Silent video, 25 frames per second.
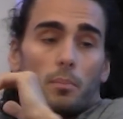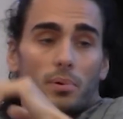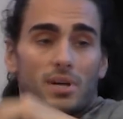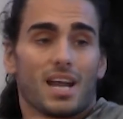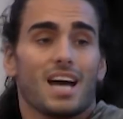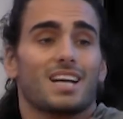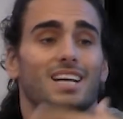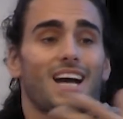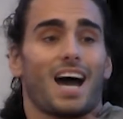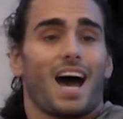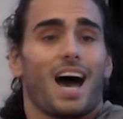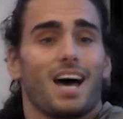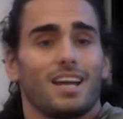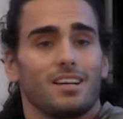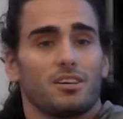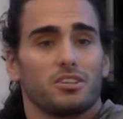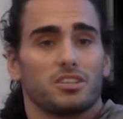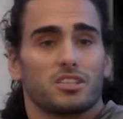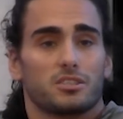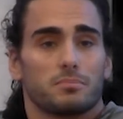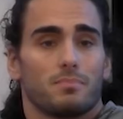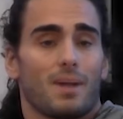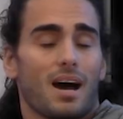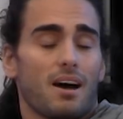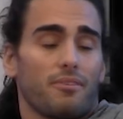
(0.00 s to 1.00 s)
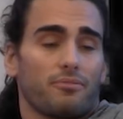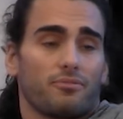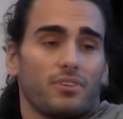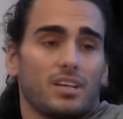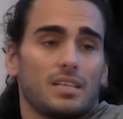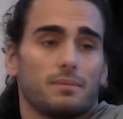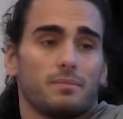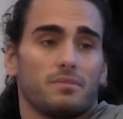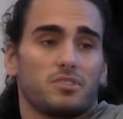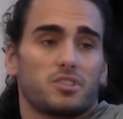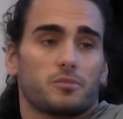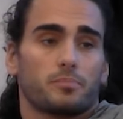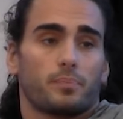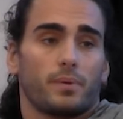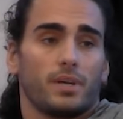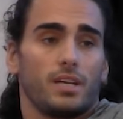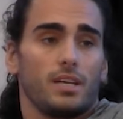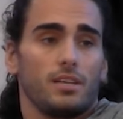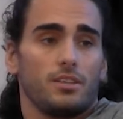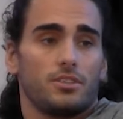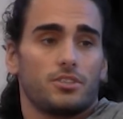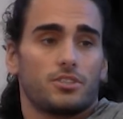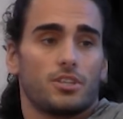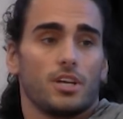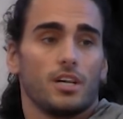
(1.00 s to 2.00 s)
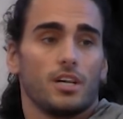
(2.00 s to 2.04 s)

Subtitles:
But I can't because it's my freedom of speech.